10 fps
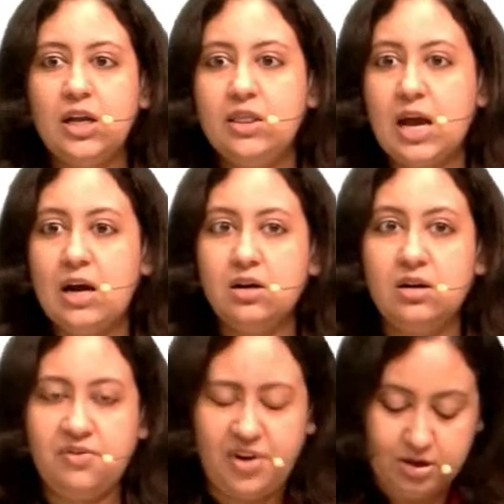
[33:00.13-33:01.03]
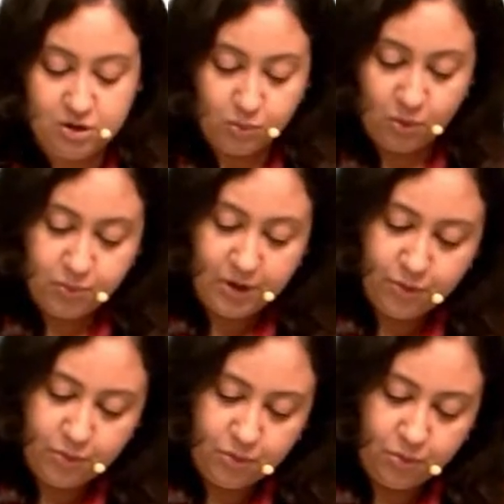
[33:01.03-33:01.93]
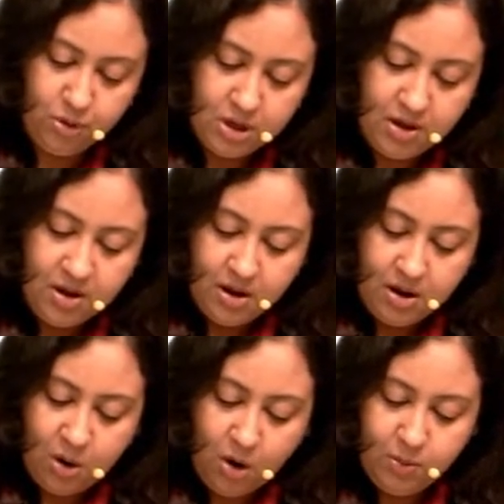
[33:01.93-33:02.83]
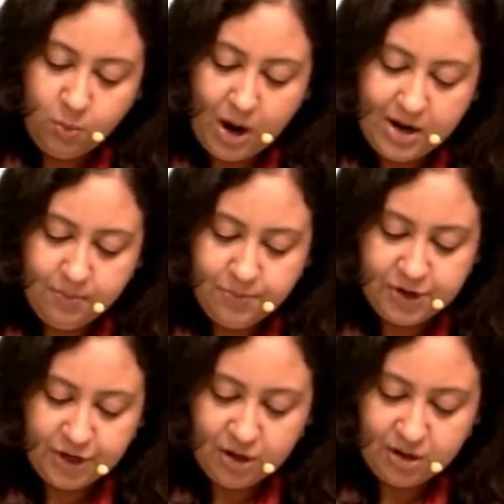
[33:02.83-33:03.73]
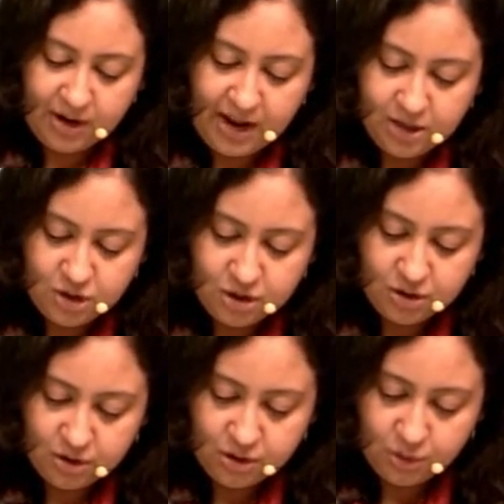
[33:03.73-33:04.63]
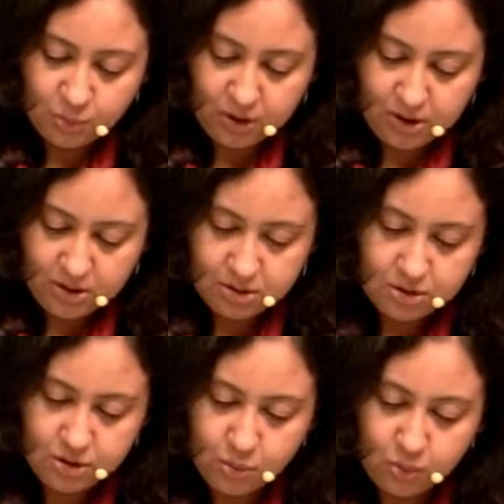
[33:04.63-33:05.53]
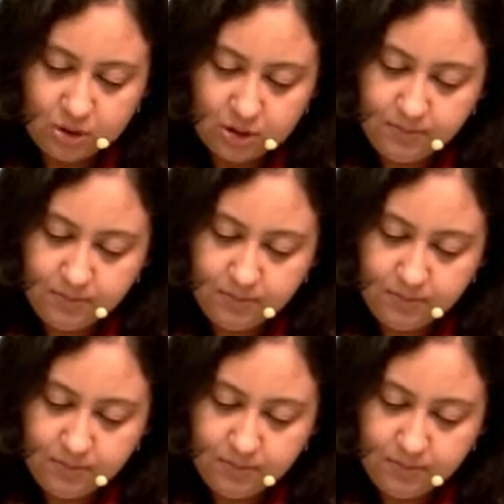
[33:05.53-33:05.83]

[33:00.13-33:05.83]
that defect. So what will you do? On one particular edge, you will do the